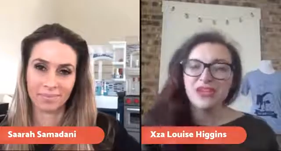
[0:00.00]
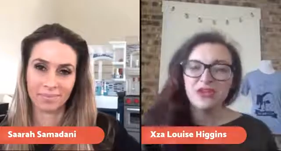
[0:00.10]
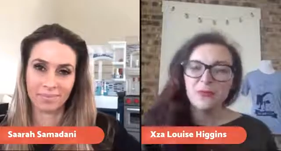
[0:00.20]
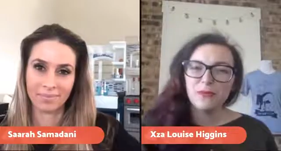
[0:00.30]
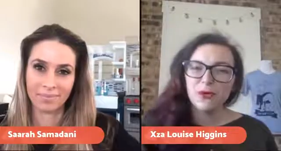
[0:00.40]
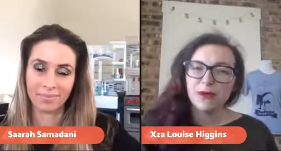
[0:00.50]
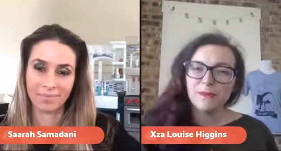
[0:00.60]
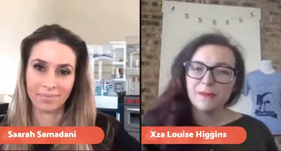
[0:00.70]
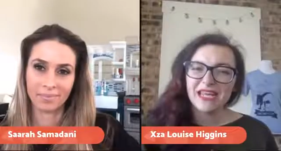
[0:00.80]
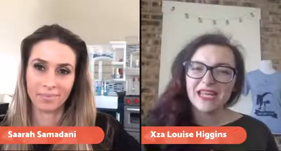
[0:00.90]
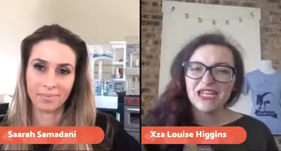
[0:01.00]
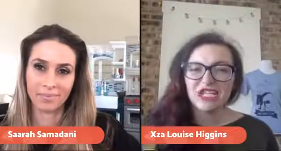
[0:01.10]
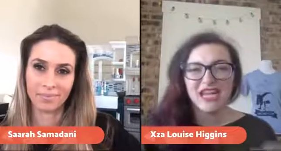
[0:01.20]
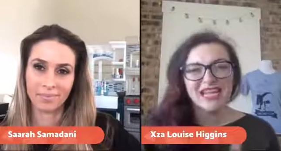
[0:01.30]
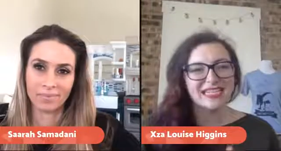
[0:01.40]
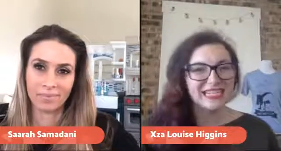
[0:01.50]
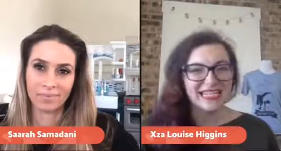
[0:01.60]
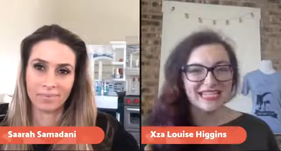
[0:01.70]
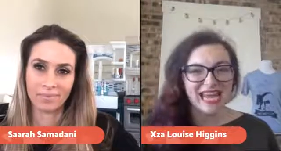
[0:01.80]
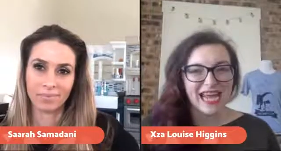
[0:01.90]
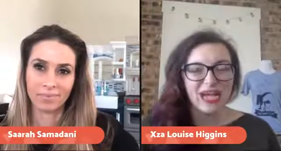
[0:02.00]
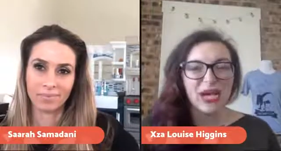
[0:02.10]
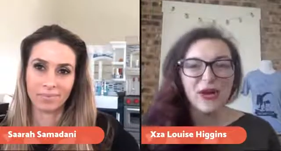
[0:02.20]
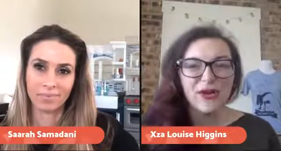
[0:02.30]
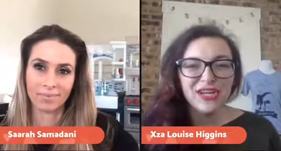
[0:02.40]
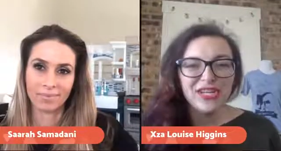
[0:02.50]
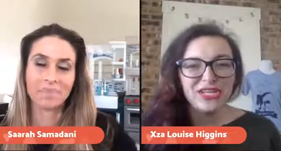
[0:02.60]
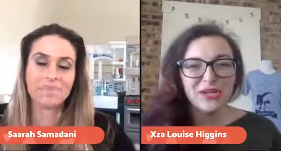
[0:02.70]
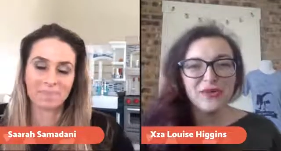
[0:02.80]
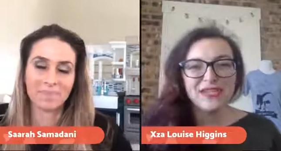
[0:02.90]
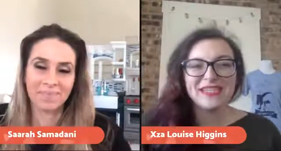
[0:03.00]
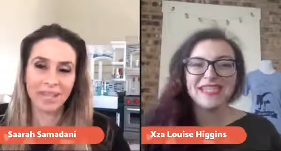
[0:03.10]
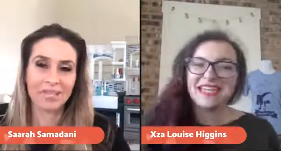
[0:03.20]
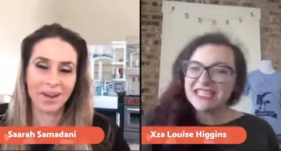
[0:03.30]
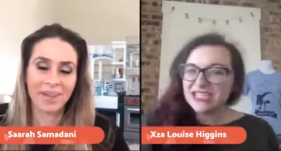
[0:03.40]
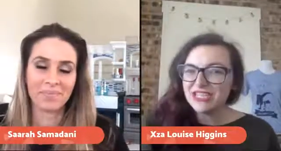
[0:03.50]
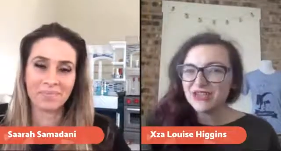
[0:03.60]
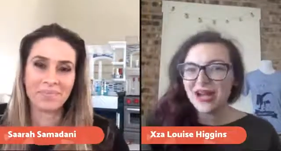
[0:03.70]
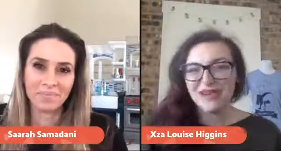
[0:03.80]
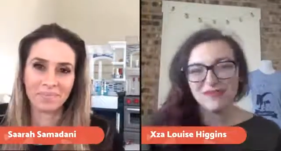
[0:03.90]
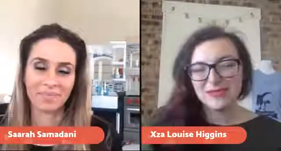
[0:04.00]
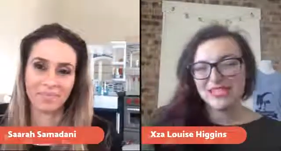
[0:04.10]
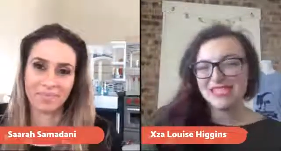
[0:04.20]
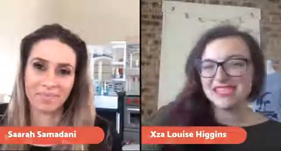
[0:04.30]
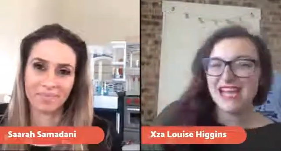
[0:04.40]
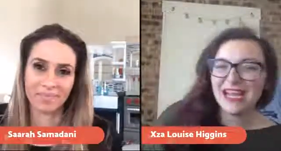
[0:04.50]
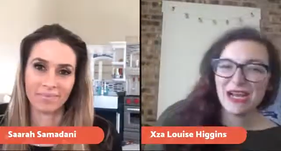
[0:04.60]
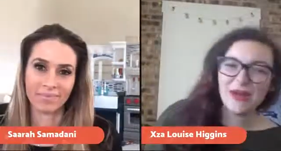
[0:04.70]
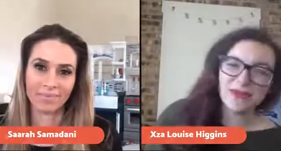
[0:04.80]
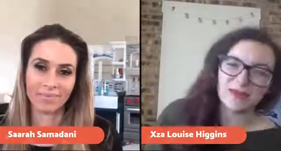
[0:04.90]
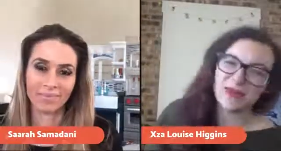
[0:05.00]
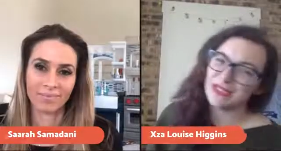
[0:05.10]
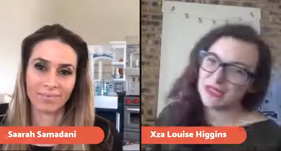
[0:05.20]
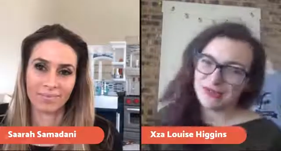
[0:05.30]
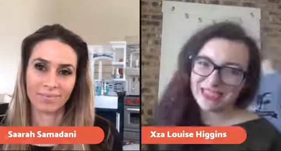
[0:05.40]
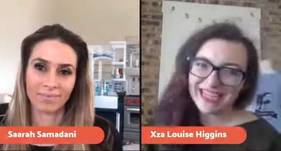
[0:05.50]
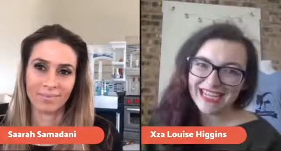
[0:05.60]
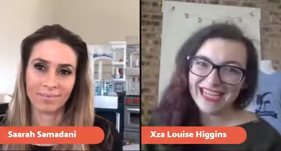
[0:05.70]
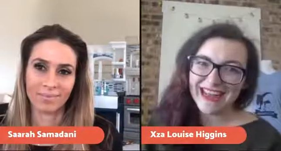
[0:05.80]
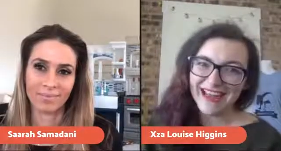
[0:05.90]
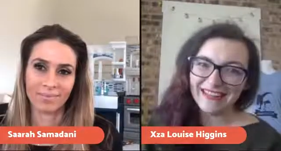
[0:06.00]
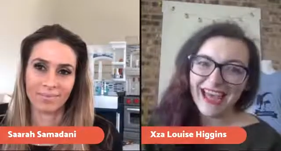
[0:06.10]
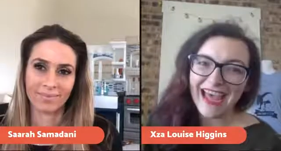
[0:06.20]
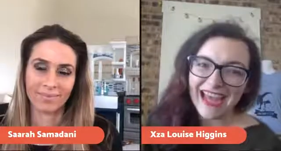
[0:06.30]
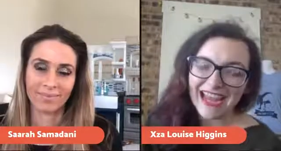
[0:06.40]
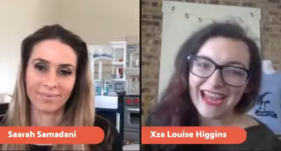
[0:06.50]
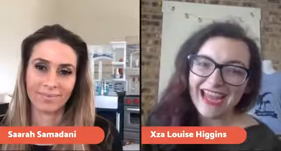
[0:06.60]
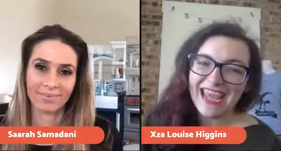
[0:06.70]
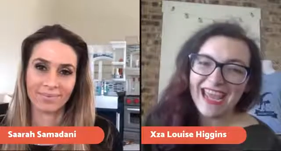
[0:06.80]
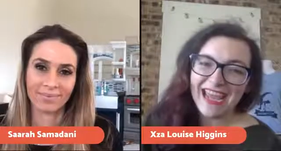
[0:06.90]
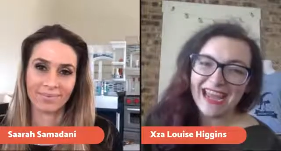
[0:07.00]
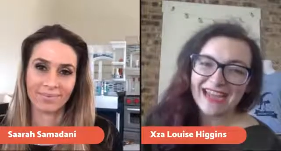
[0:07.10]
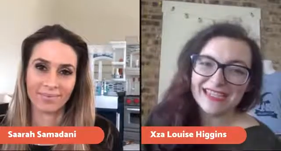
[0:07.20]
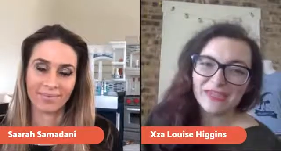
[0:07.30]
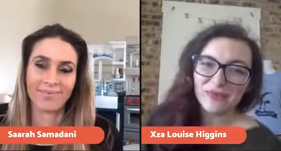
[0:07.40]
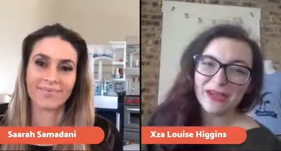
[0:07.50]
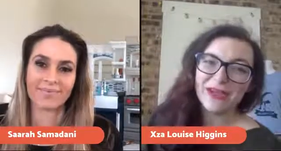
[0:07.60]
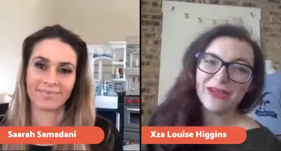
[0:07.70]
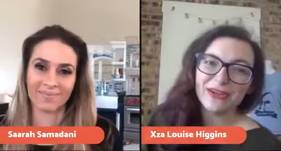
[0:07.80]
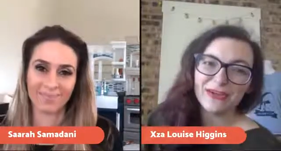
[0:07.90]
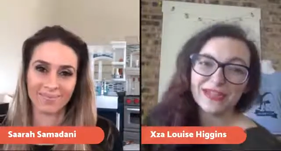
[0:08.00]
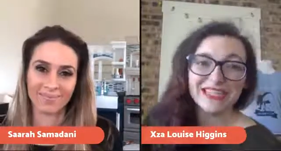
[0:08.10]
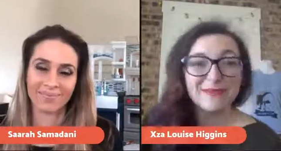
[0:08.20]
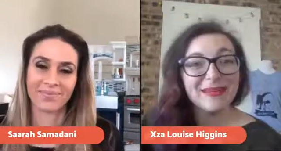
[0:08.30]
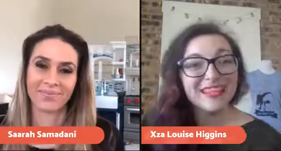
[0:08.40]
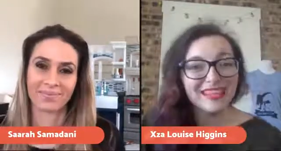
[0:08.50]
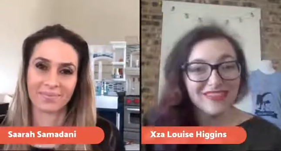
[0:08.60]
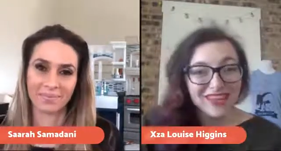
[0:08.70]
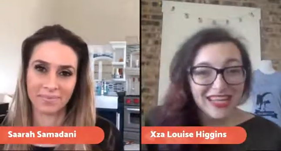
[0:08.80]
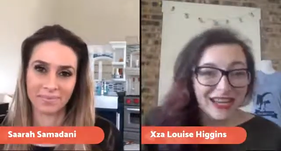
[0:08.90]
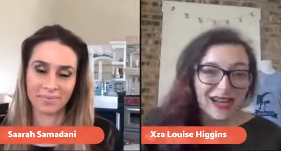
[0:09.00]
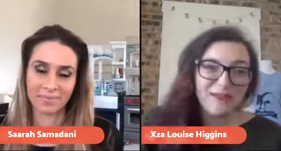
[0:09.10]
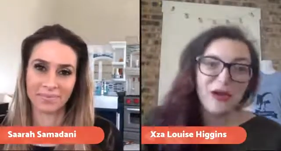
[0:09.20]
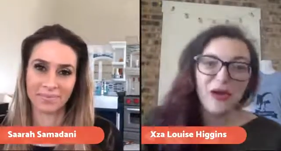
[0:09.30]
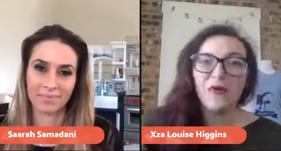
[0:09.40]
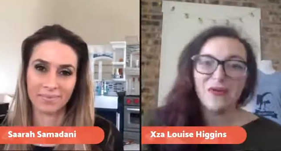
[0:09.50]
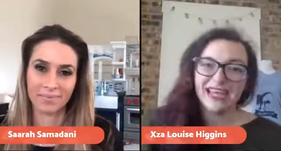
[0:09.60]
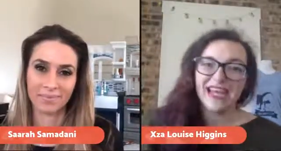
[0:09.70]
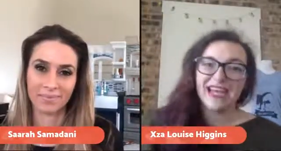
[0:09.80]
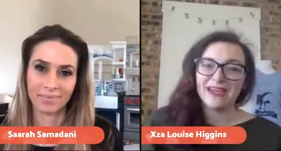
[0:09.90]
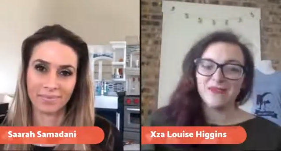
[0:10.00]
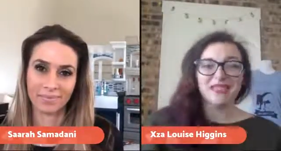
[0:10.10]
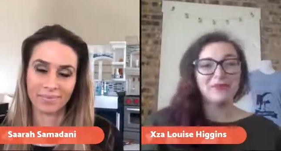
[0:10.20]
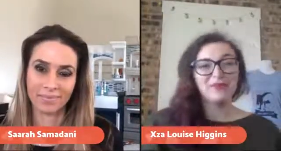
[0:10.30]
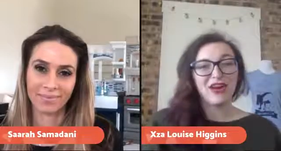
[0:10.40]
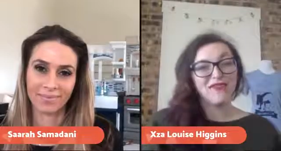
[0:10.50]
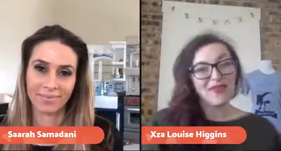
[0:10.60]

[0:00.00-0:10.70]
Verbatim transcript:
Speaker 1: Newport Beach and San Diego. So it's an easy drive from San Diego, as well as OC and LA. And we are going to be living it up all weekend with some of our